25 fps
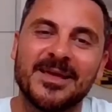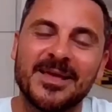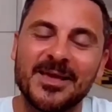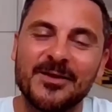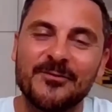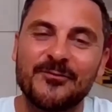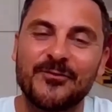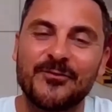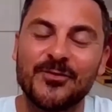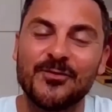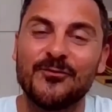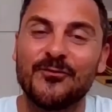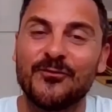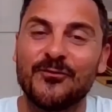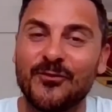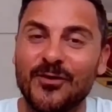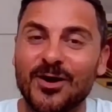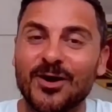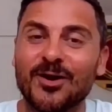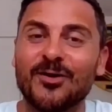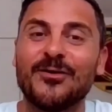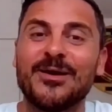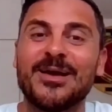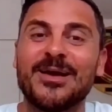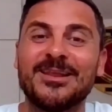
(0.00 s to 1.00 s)
If you
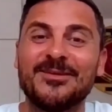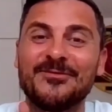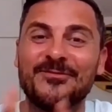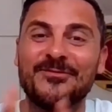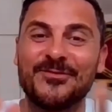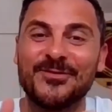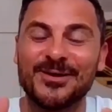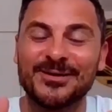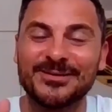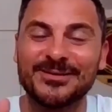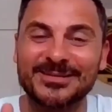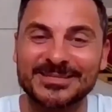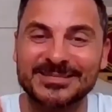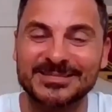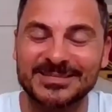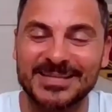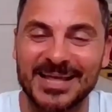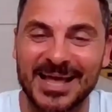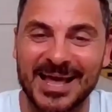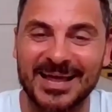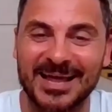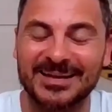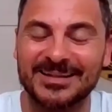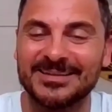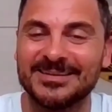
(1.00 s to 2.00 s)
follow and if you
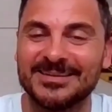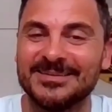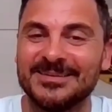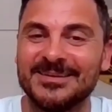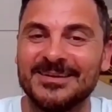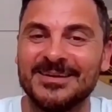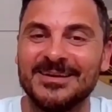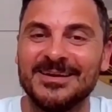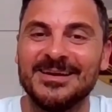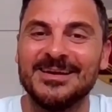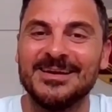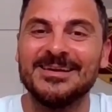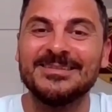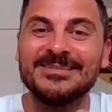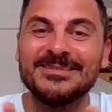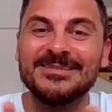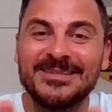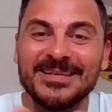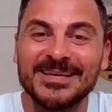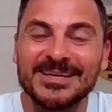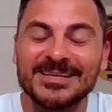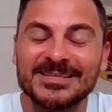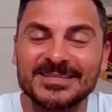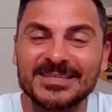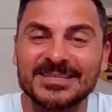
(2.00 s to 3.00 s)
understand,
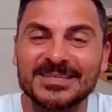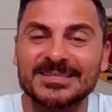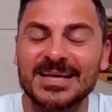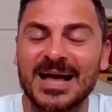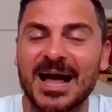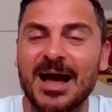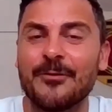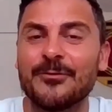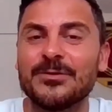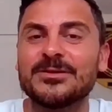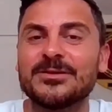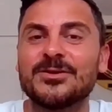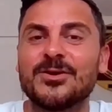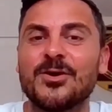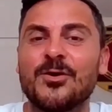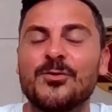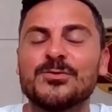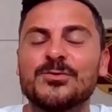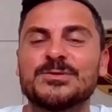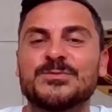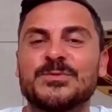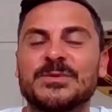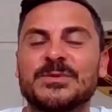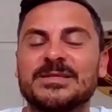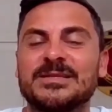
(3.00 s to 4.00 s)
this is how it
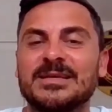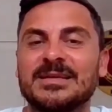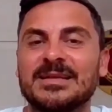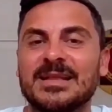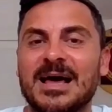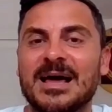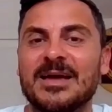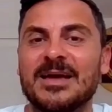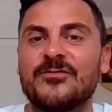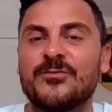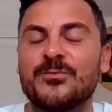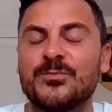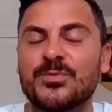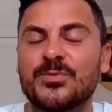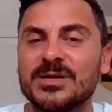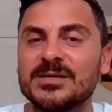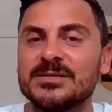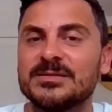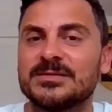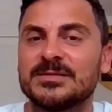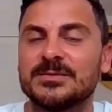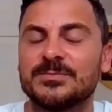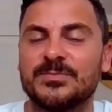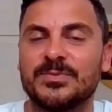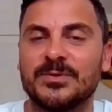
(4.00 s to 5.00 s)
goes with the life
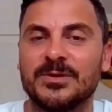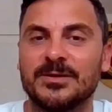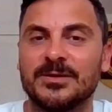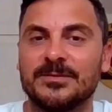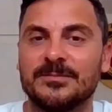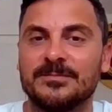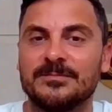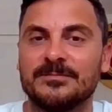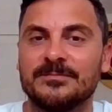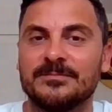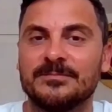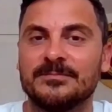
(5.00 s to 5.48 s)
principle.